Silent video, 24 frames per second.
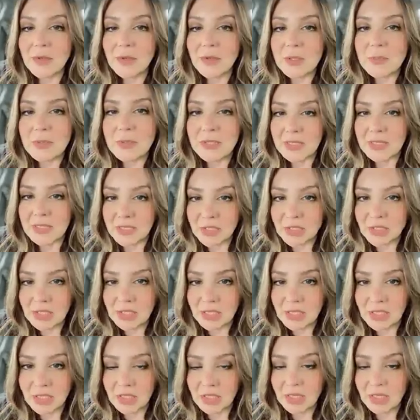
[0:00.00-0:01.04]
and
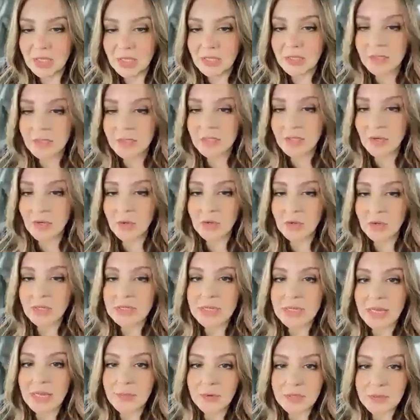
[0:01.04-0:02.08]
Decoding Celebrities petition
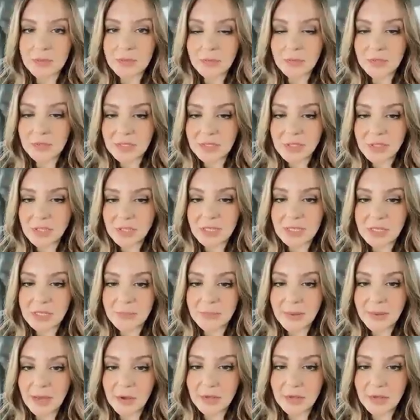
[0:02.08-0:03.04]
is about, is to